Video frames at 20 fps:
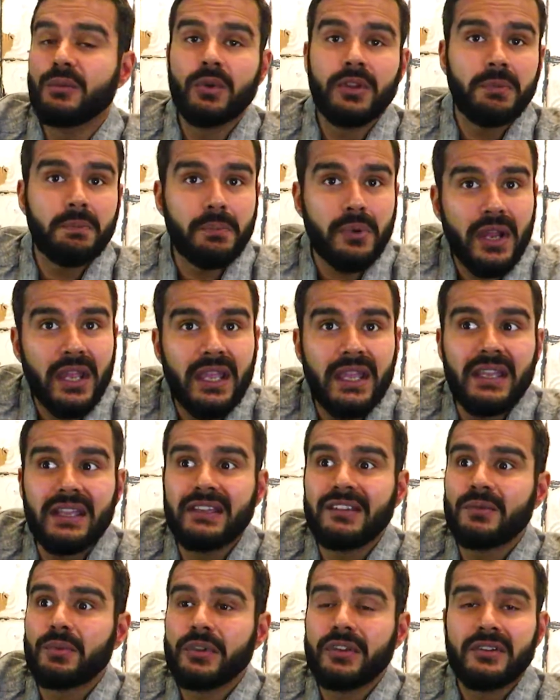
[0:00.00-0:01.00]
with
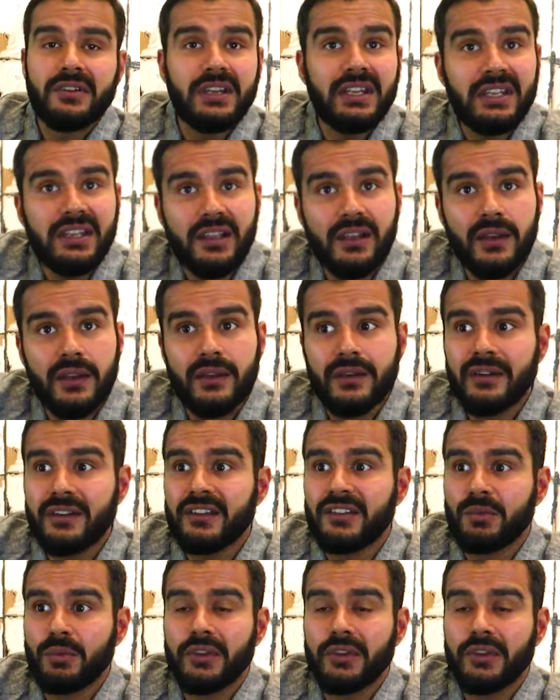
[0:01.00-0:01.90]
brands, with retailers,